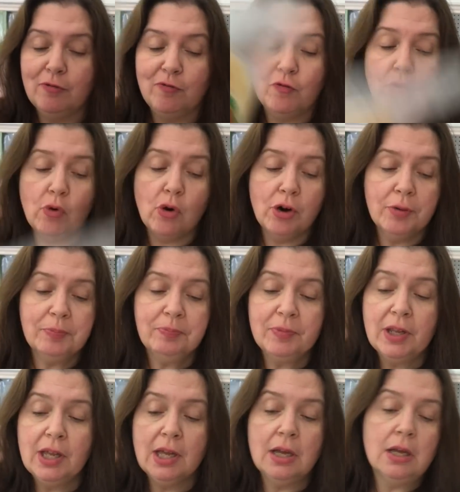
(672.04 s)
of four,
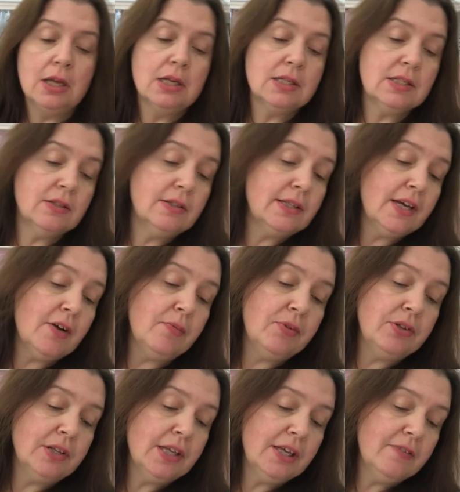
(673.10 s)
so that
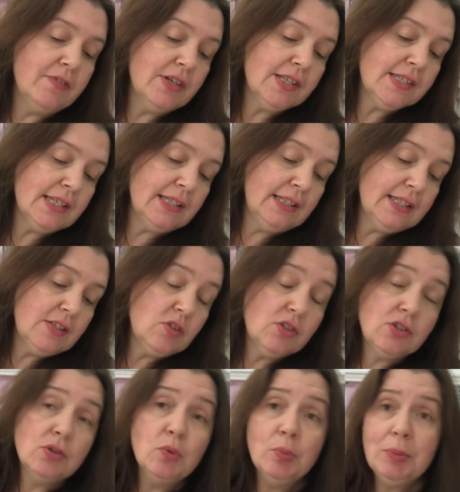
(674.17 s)
will give us at least
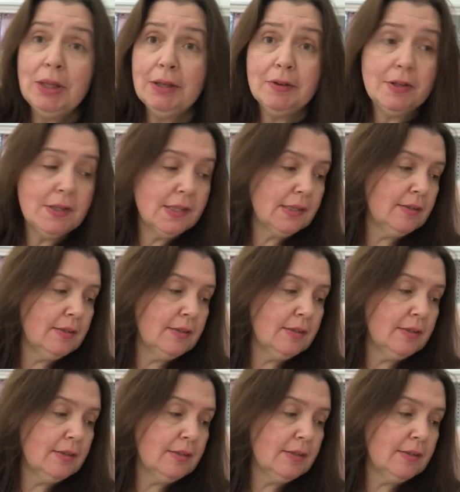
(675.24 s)
two meals.